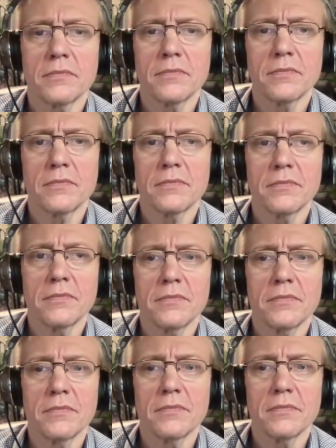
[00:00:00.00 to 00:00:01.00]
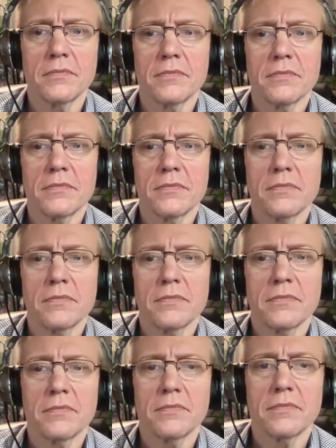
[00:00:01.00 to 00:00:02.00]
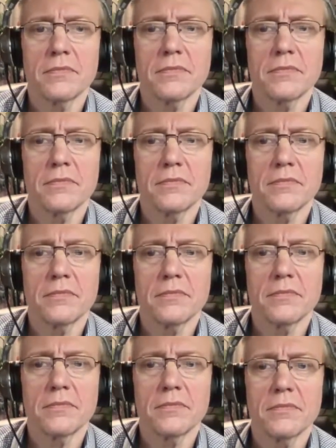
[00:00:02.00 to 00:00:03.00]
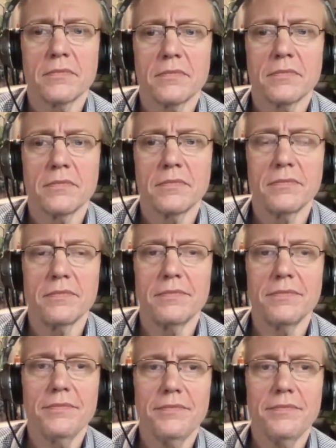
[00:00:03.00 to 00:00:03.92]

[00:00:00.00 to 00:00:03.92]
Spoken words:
This person isn't speaking.